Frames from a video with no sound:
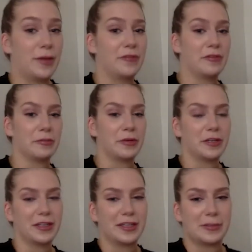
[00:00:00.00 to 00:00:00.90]
my favorite
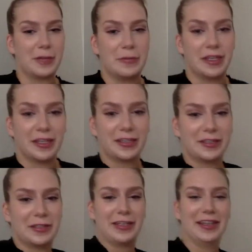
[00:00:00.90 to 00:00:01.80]
part. That's why I'm yeah. gonna get
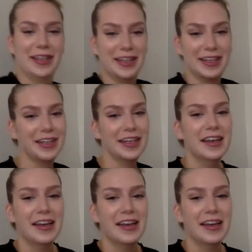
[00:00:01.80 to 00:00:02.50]
into it.